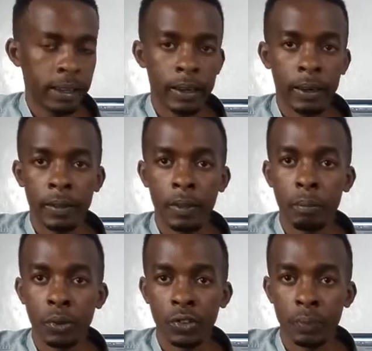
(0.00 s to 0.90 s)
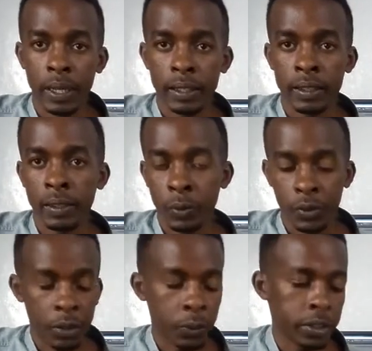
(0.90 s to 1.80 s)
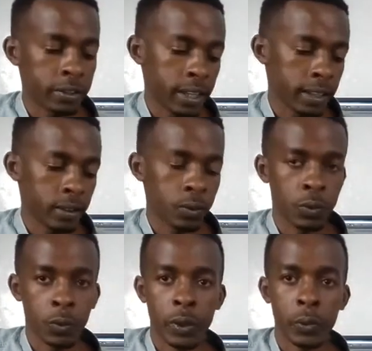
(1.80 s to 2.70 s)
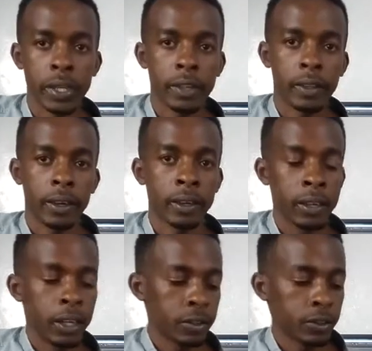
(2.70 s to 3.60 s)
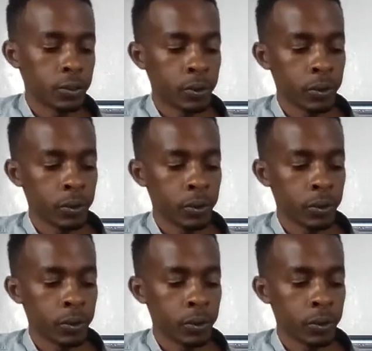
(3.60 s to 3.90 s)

bridge part, which I will discuss when we get there. So